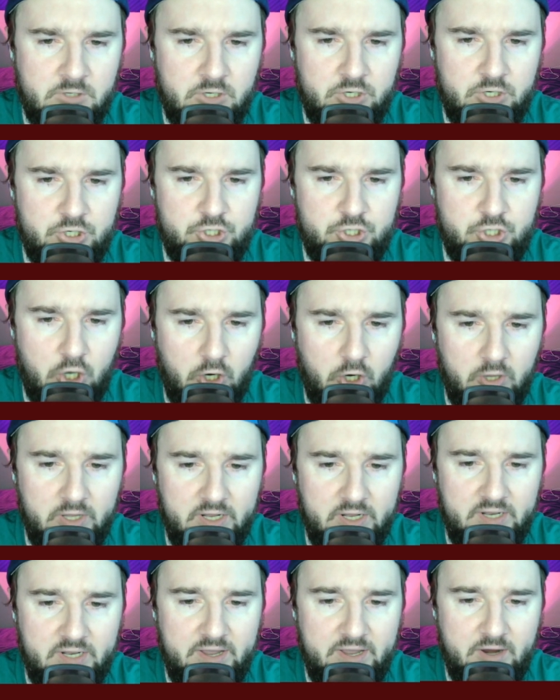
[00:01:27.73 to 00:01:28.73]

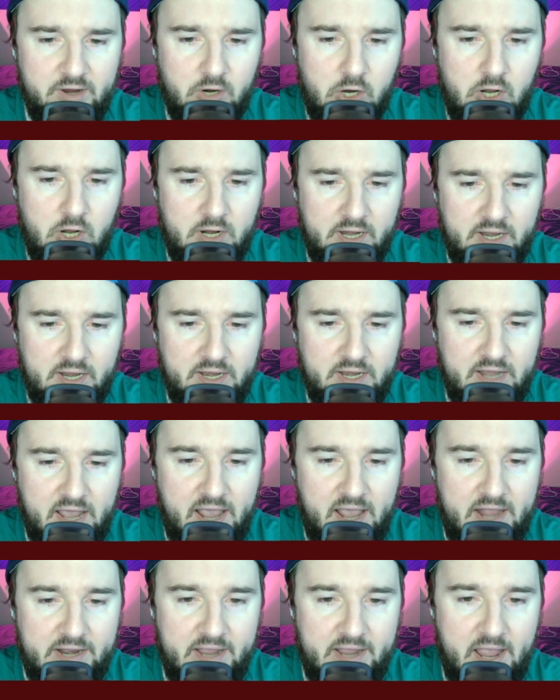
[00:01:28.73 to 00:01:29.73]
Charlotte, they are on an
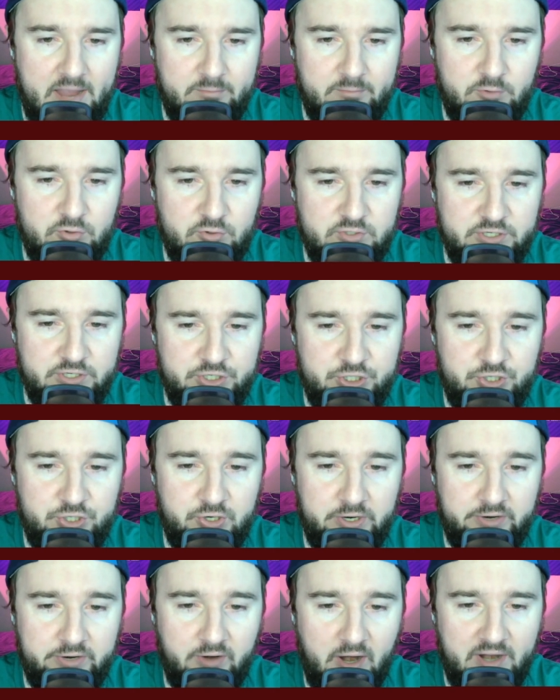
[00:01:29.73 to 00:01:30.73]
8-game losing
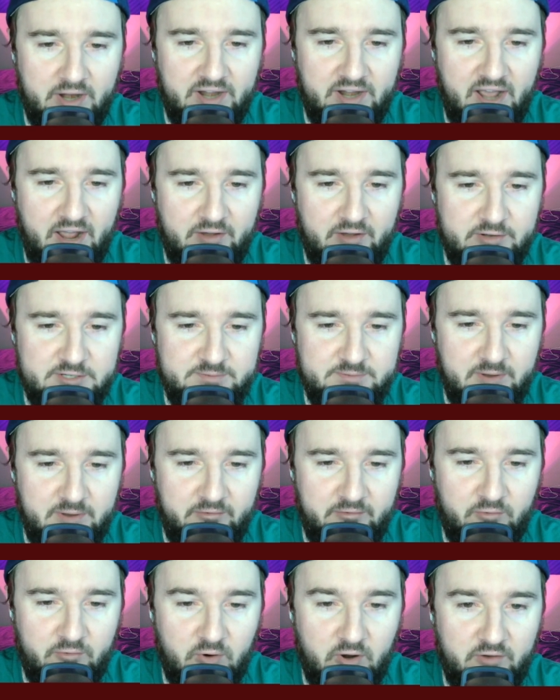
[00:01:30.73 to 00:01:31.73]
streak right now. It's been
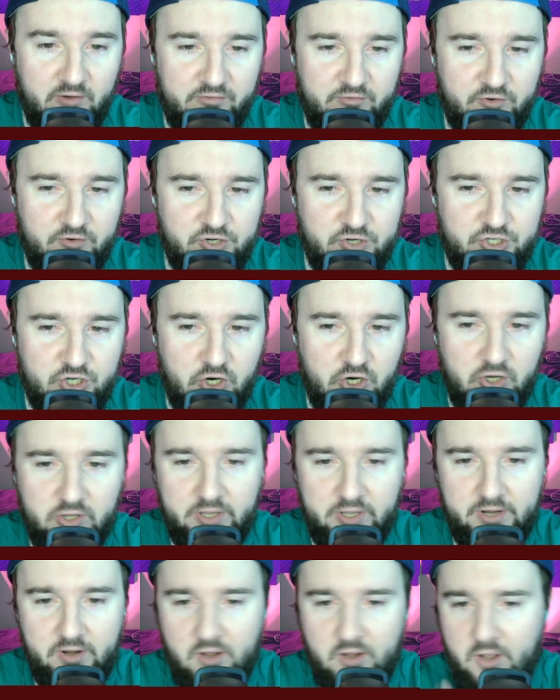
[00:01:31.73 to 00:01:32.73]
rough for
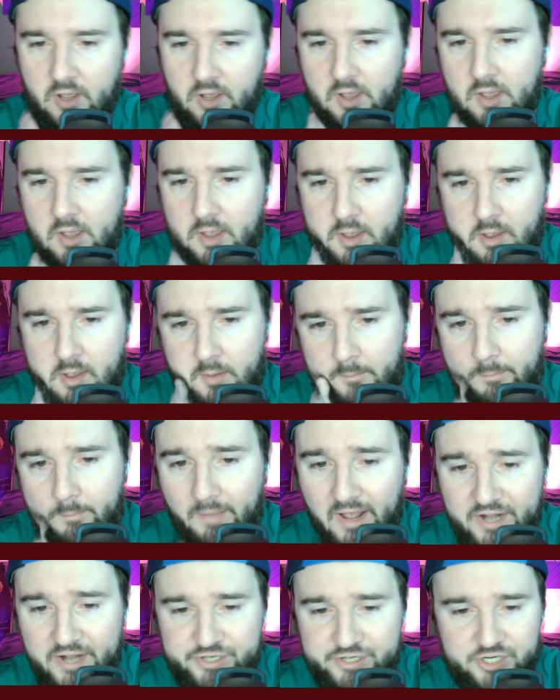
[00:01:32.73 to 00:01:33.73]
Charlotte.
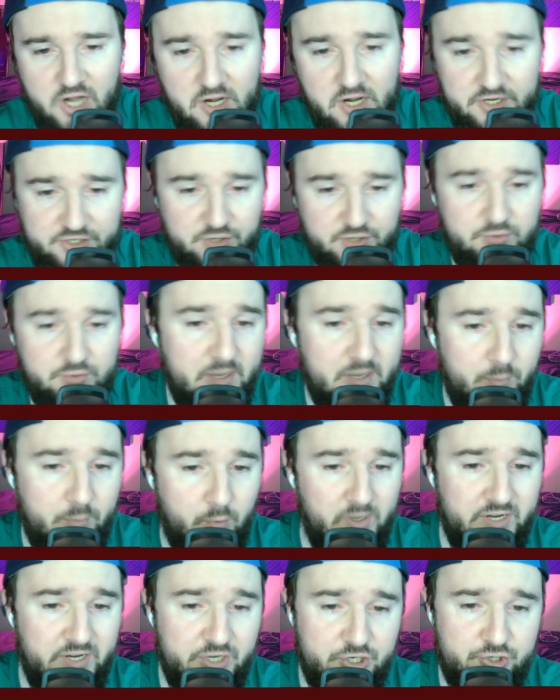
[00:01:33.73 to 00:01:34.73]
Magic on a 2-game
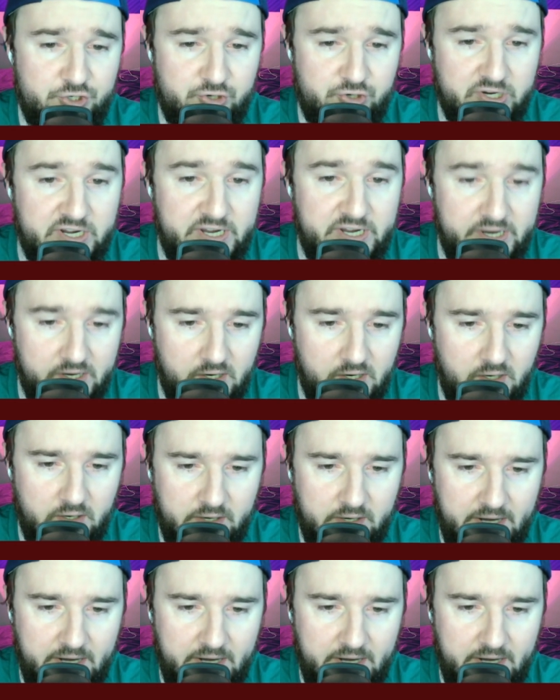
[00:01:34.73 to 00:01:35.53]
winning streak here.